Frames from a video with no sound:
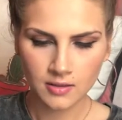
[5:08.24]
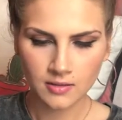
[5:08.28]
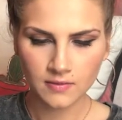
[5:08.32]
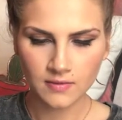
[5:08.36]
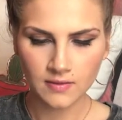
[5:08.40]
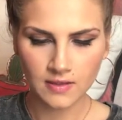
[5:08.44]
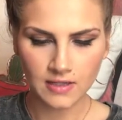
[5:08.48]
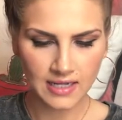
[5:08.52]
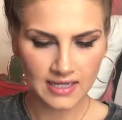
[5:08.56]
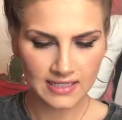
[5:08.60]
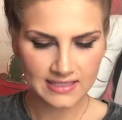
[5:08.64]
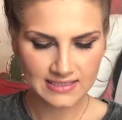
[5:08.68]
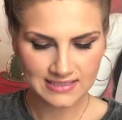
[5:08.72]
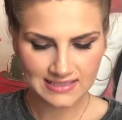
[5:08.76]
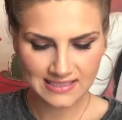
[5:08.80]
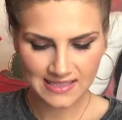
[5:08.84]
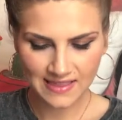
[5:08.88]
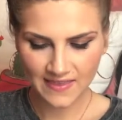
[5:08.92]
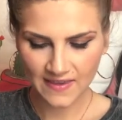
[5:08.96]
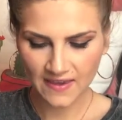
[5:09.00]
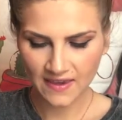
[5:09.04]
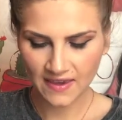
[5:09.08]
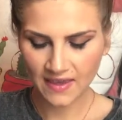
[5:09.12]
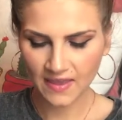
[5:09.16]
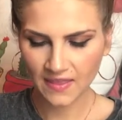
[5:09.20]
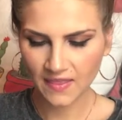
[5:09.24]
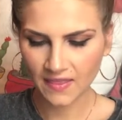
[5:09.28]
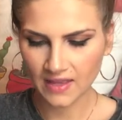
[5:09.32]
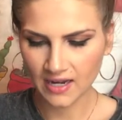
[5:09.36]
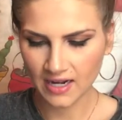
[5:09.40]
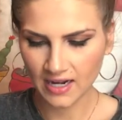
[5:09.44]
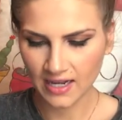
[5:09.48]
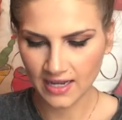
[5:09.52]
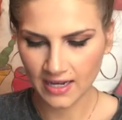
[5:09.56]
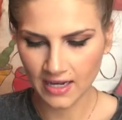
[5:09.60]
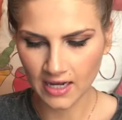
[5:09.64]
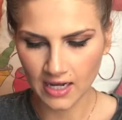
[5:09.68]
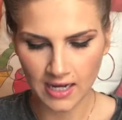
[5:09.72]
The next thing that
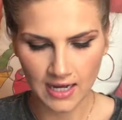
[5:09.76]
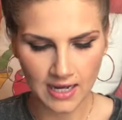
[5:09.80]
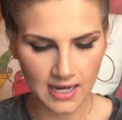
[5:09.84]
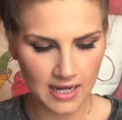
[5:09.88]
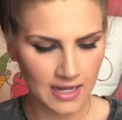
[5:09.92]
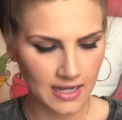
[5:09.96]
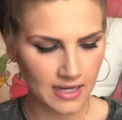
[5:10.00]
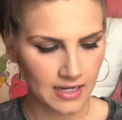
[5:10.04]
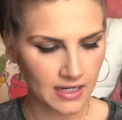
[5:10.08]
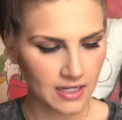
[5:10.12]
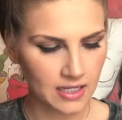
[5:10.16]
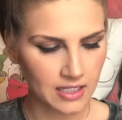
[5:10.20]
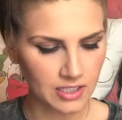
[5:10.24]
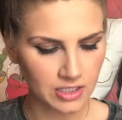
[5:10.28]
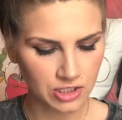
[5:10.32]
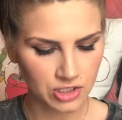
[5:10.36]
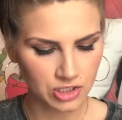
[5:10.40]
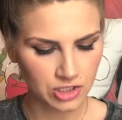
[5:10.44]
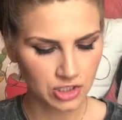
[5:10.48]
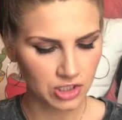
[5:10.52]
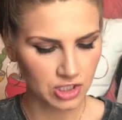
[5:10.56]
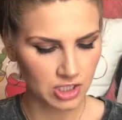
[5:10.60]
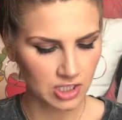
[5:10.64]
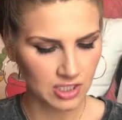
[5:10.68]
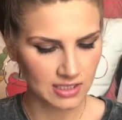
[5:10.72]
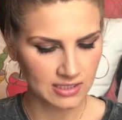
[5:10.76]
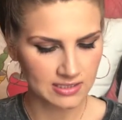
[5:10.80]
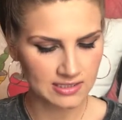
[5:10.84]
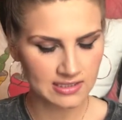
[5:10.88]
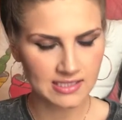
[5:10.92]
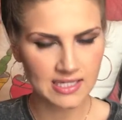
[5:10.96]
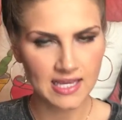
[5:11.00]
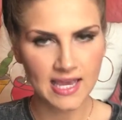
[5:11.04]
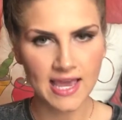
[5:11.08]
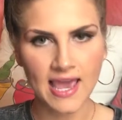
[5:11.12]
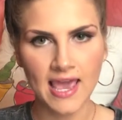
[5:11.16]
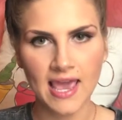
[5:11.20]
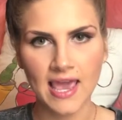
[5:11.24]
I got is just
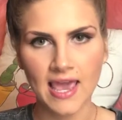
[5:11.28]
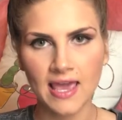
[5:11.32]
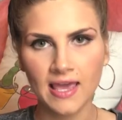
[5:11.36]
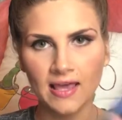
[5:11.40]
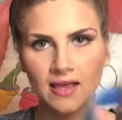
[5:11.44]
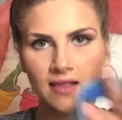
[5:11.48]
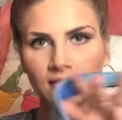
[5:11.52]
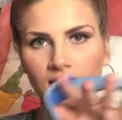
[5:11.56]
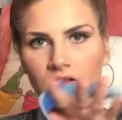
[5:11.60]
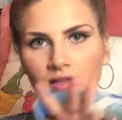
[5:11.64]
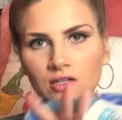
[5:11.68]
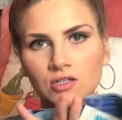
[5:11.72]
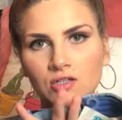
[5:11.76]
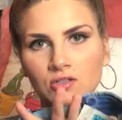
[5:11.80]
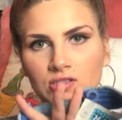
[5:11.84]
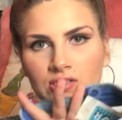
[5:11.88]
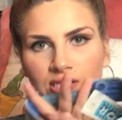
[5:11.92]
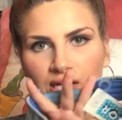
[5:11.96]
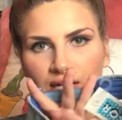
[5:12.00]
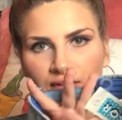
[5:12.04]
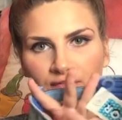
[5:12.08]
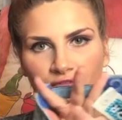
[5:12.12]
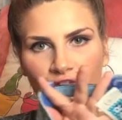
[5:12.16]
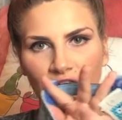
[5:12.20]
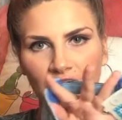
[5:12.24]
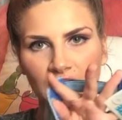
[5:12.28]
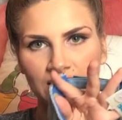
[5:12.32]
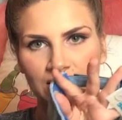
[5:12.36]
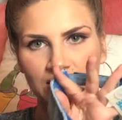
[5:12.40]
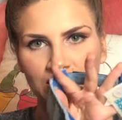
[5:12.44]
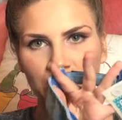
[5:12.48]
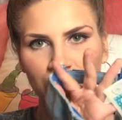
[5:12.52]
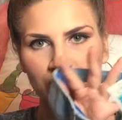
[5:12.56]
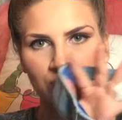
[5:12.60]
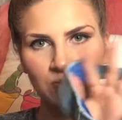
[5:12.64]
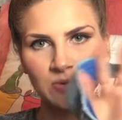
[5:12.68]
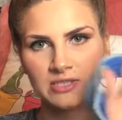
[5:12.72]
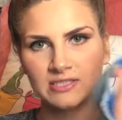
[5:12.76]
a little sun
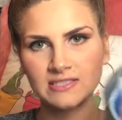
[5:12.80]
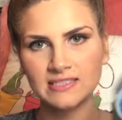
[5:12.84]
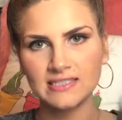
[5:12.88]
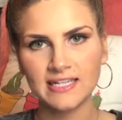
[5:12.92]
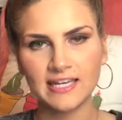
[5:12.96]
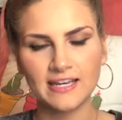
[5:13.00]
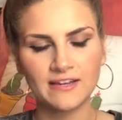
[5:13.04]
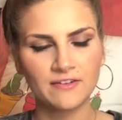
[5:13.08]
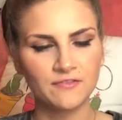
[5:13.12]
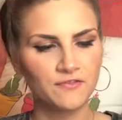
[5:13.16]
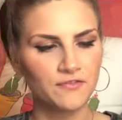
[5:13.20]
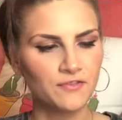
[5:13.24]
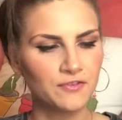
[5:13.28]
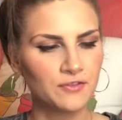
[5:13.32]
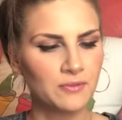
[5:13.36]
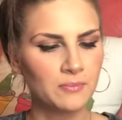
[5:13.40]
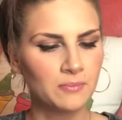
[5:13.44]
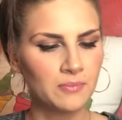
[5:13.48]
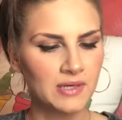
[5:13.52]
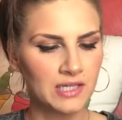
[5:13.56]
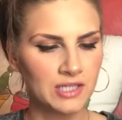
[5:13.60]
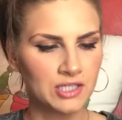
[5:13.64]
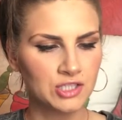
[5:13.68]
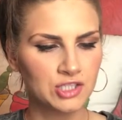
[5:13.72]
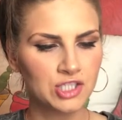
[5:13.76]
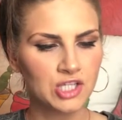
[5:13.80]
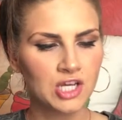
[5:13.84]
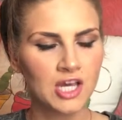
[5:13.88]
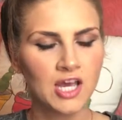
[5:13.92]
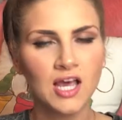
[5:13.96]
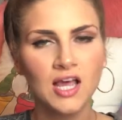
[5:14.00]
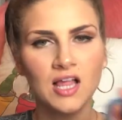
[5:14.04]
visor, once again for the beach.